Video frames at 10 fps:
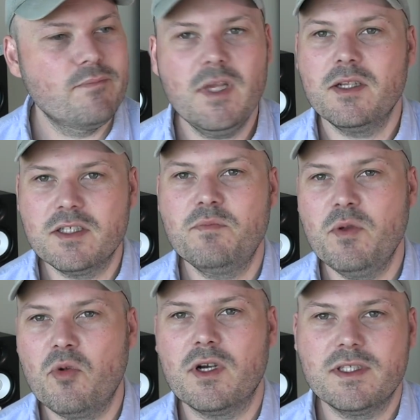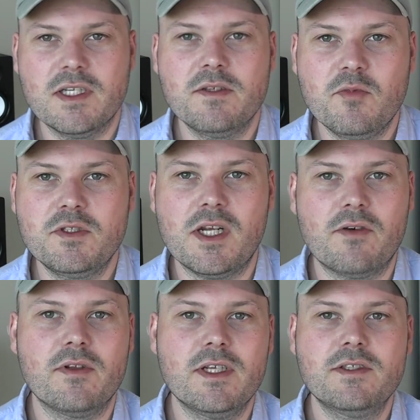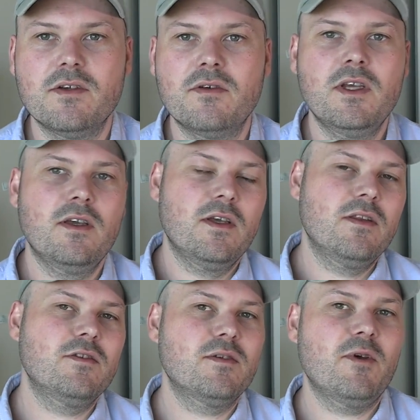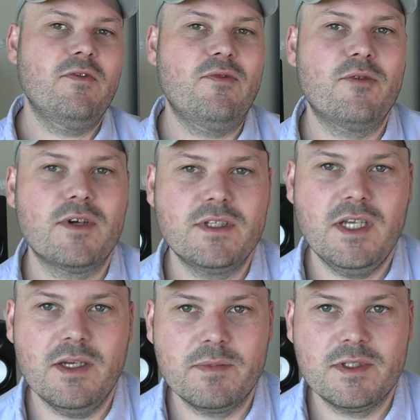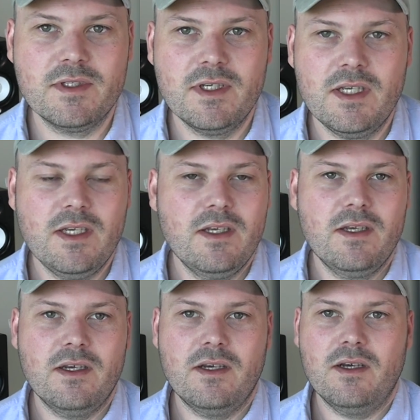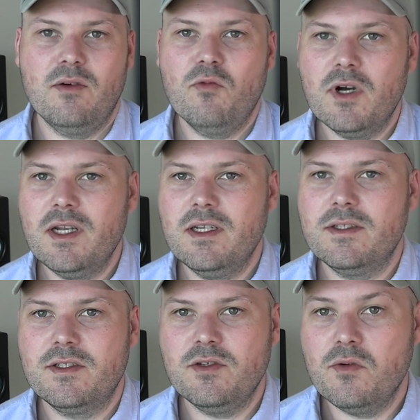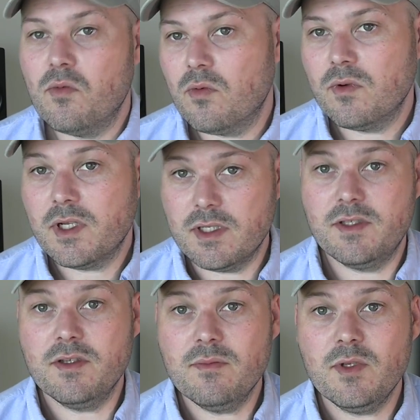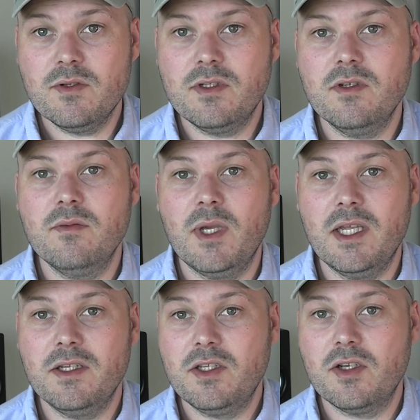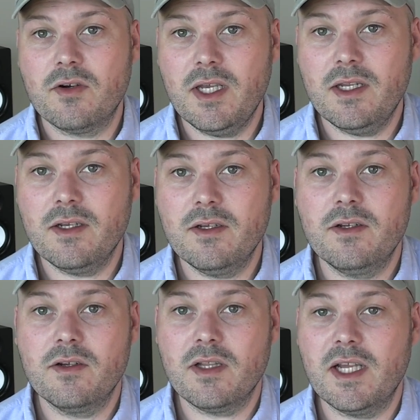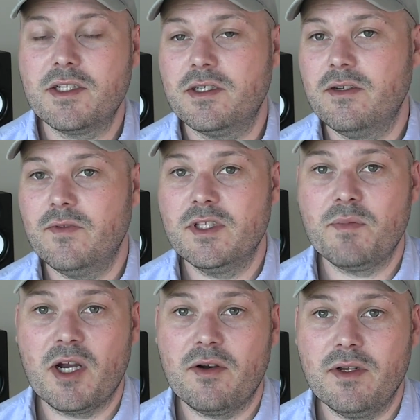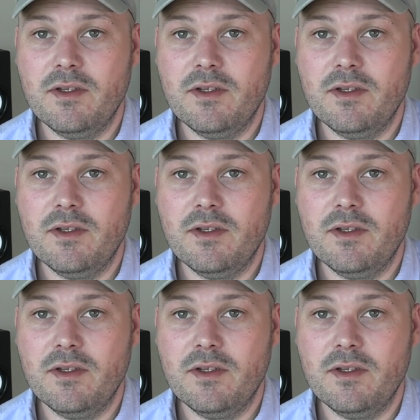yeah, just be more accessible generally. So those are my 4 tips. One is to consume YouTube and curate a good collection of inspiring